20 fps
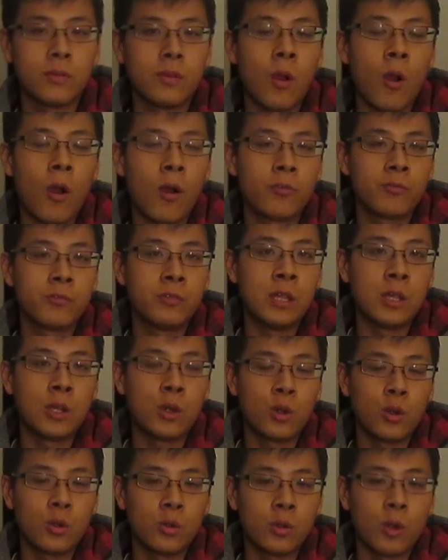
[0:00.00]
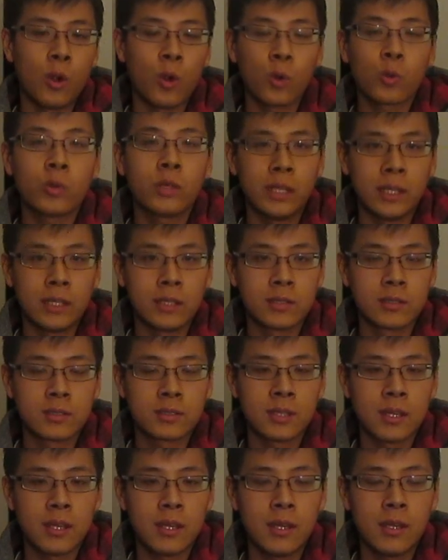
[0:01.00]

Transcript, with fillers: off their earnings